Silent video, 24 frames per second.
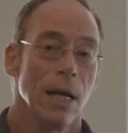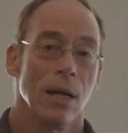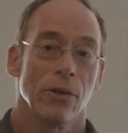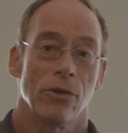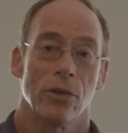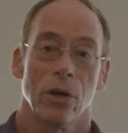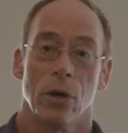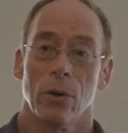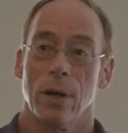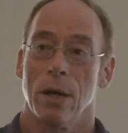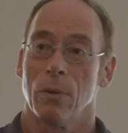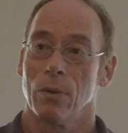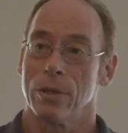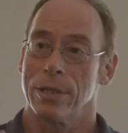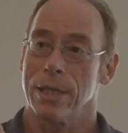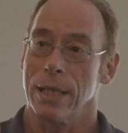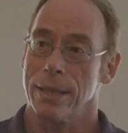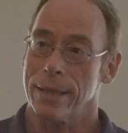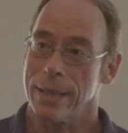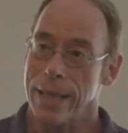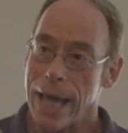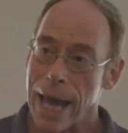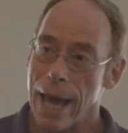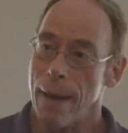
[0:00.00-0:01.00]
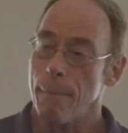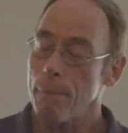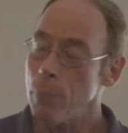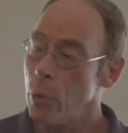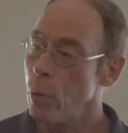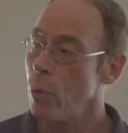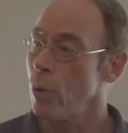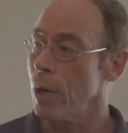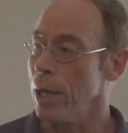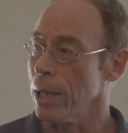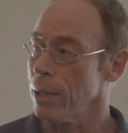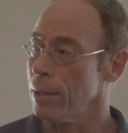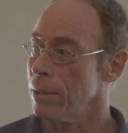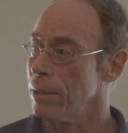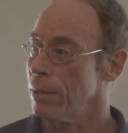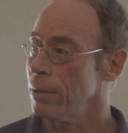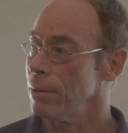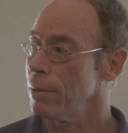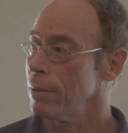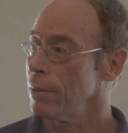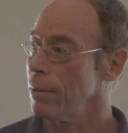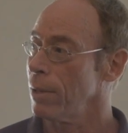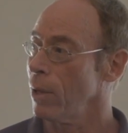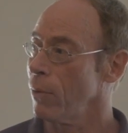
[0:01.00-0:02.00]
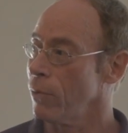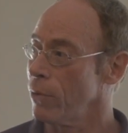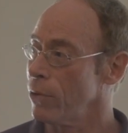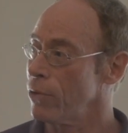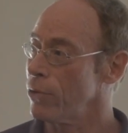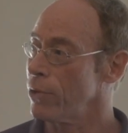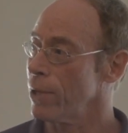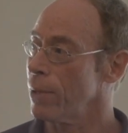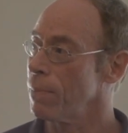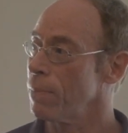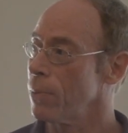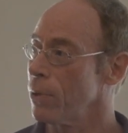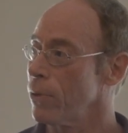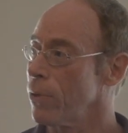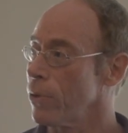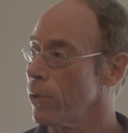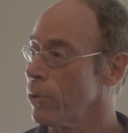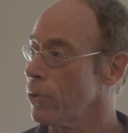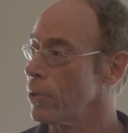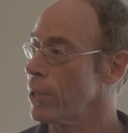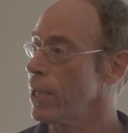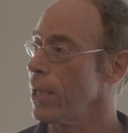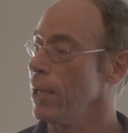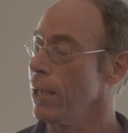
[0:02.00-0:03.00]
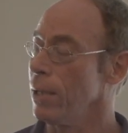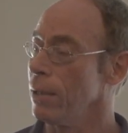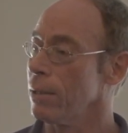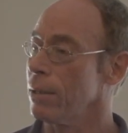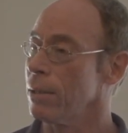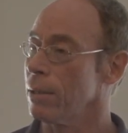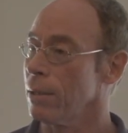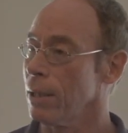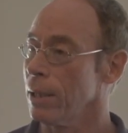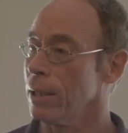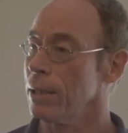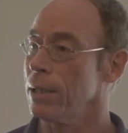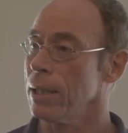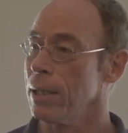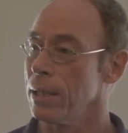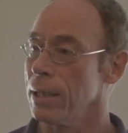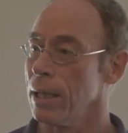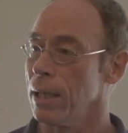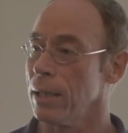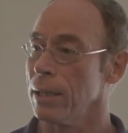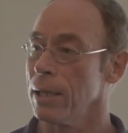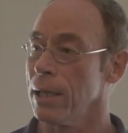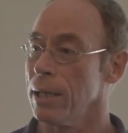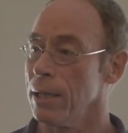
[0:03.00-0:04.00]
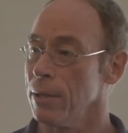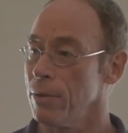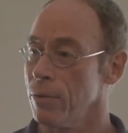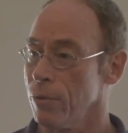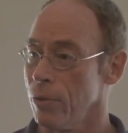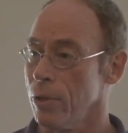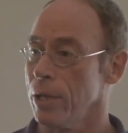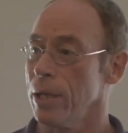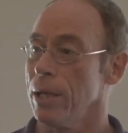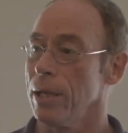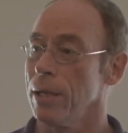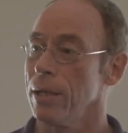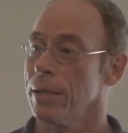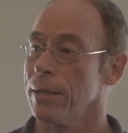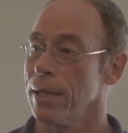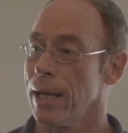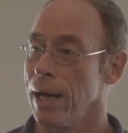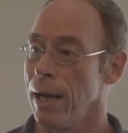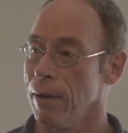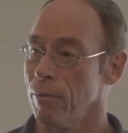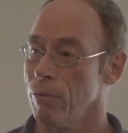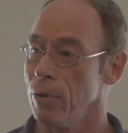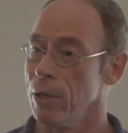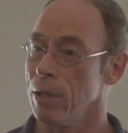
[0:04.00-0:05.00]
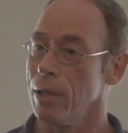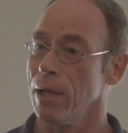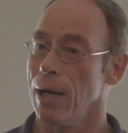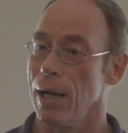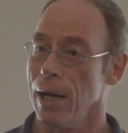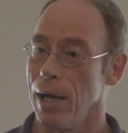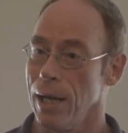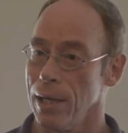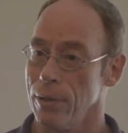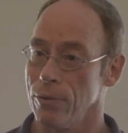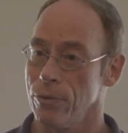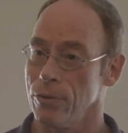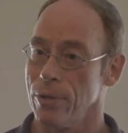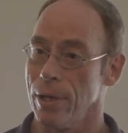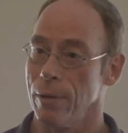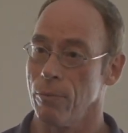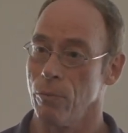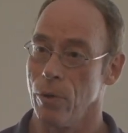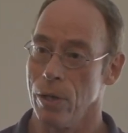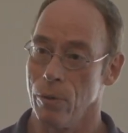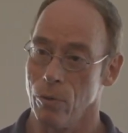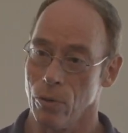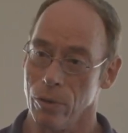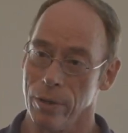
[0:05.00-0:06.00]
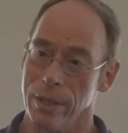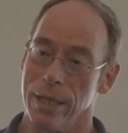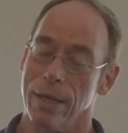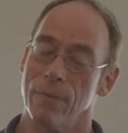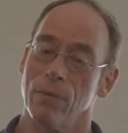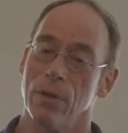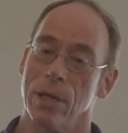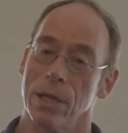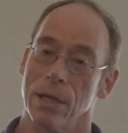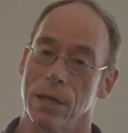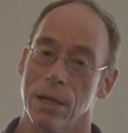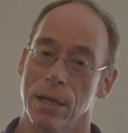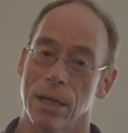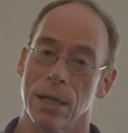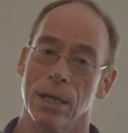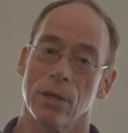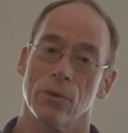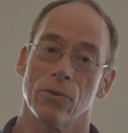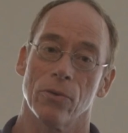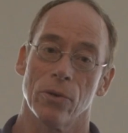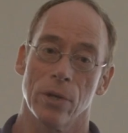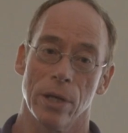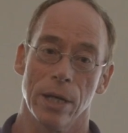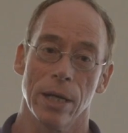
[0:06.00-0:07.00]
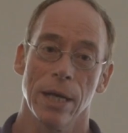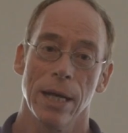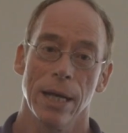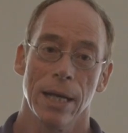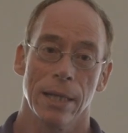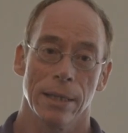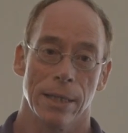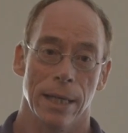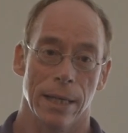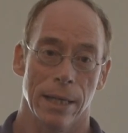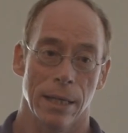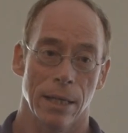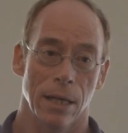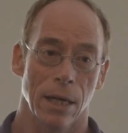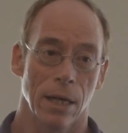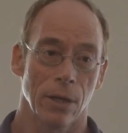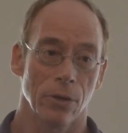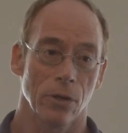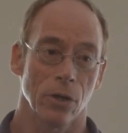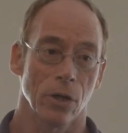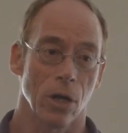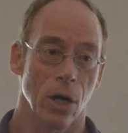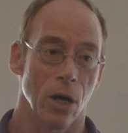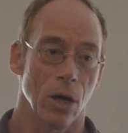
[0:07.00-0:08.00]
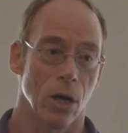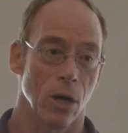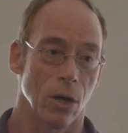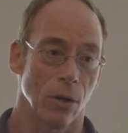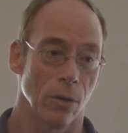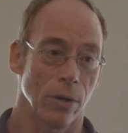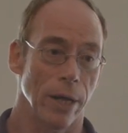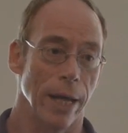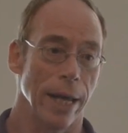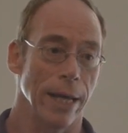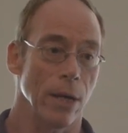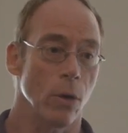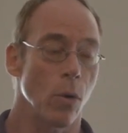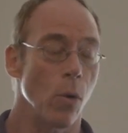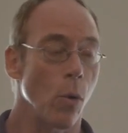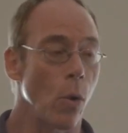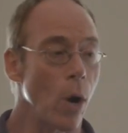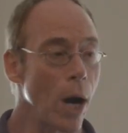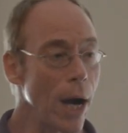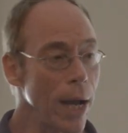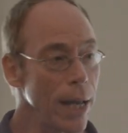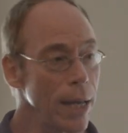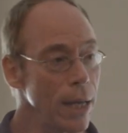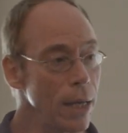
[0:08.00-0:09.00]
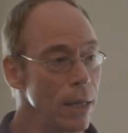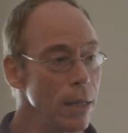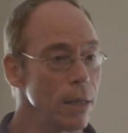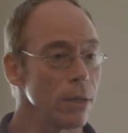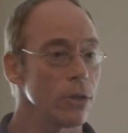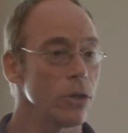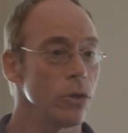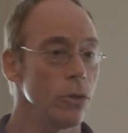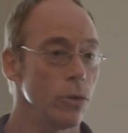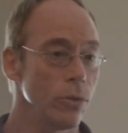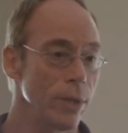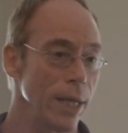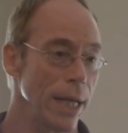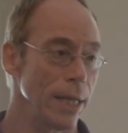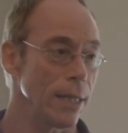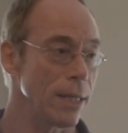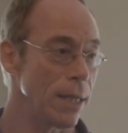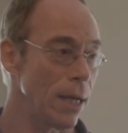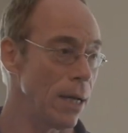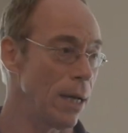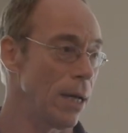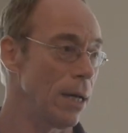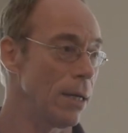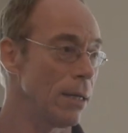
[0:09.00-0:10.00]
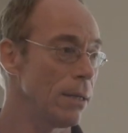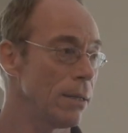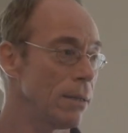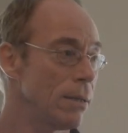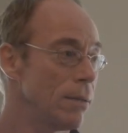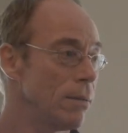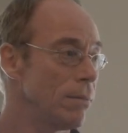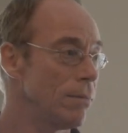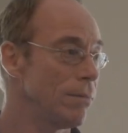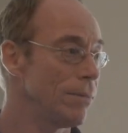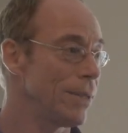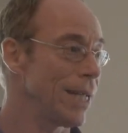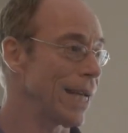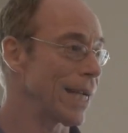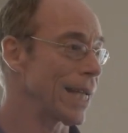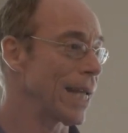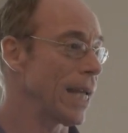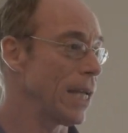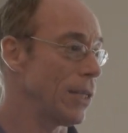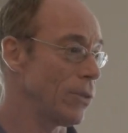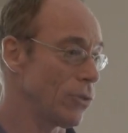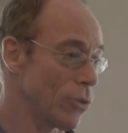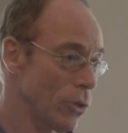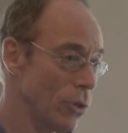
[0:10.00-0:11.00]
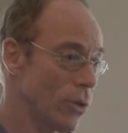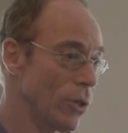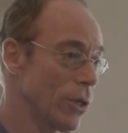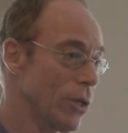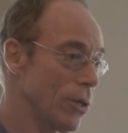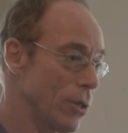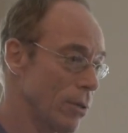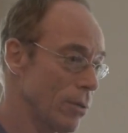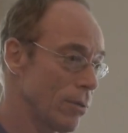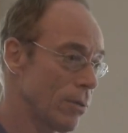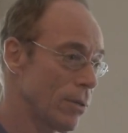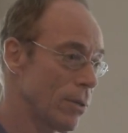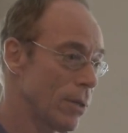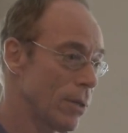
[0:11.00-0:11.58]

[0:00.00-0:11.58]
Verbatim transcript: So it was at that point, on December thirteenth, nineteen ninety-three, that I realized that we were living in a country that had undergone a quiet coup d'etat decades earlier.